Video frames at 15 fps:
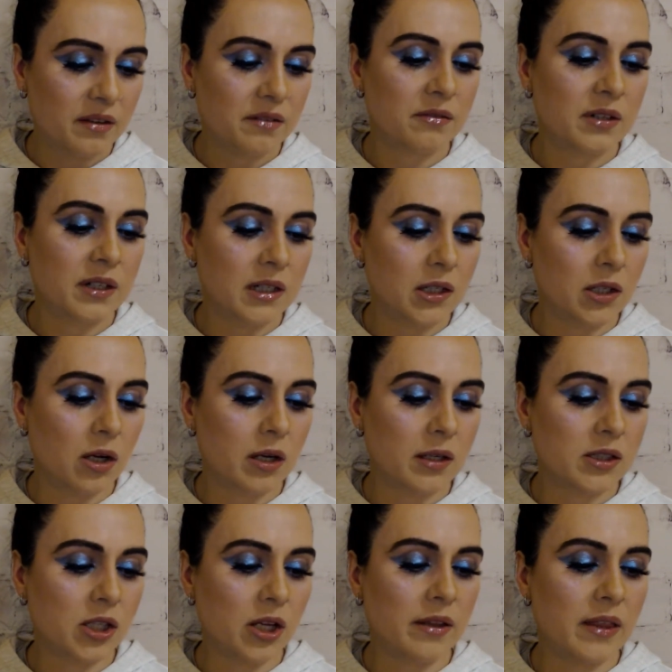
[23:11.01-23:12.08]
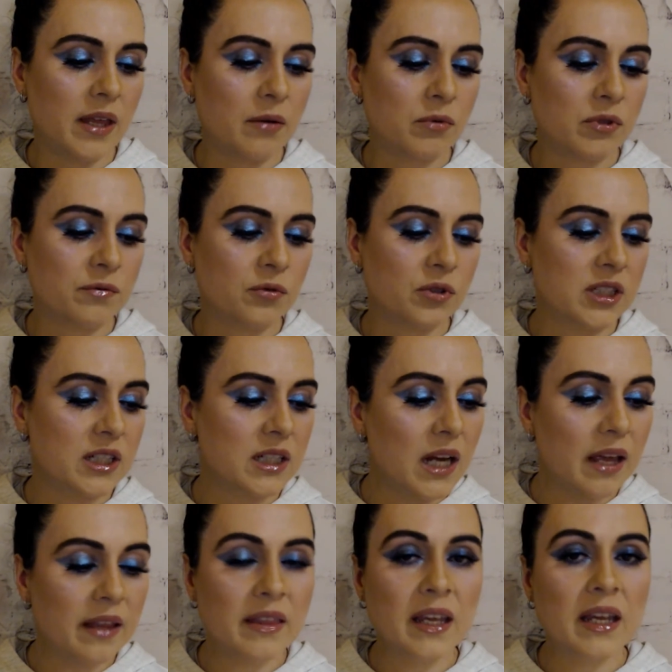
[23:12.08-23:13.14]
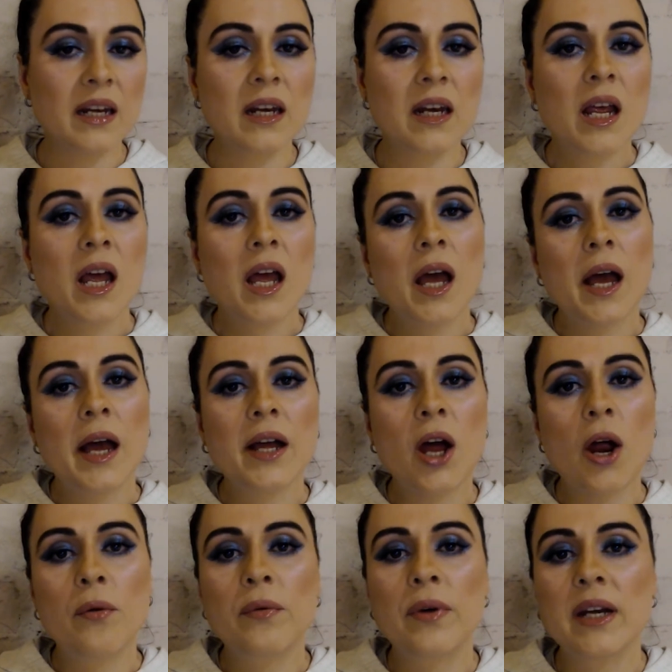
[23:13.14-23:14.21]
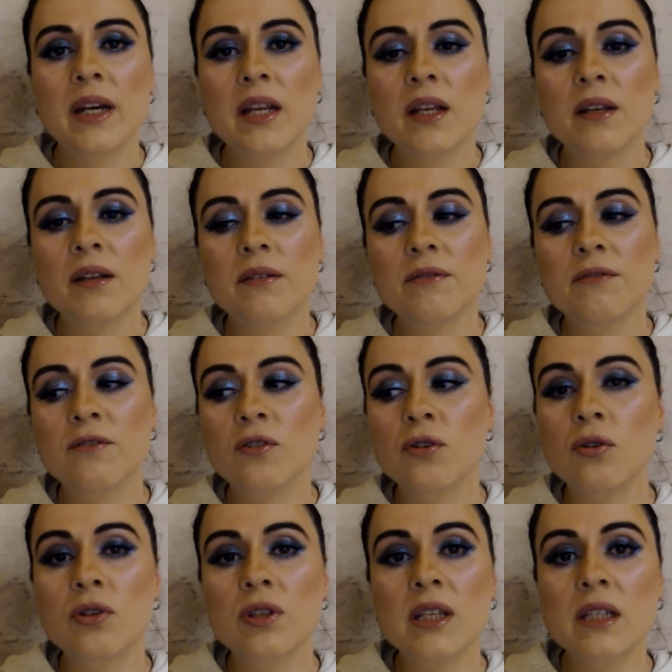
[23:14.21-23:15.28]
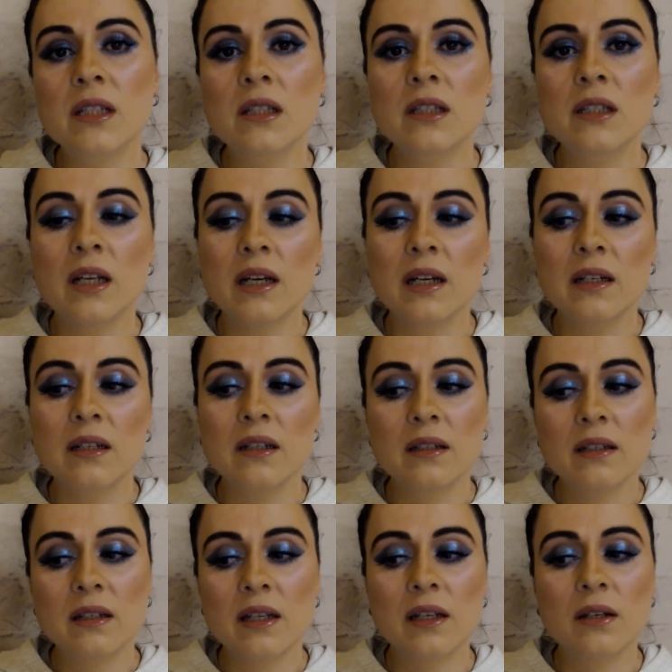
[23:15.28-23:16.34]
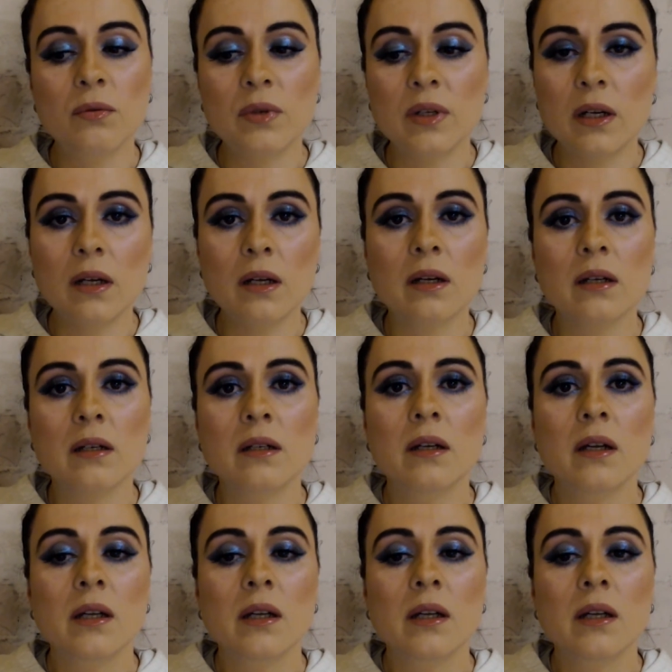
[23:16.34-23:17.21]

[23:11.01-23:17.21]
really nice. So that was for dinner, and then I got ready for this, and here we are.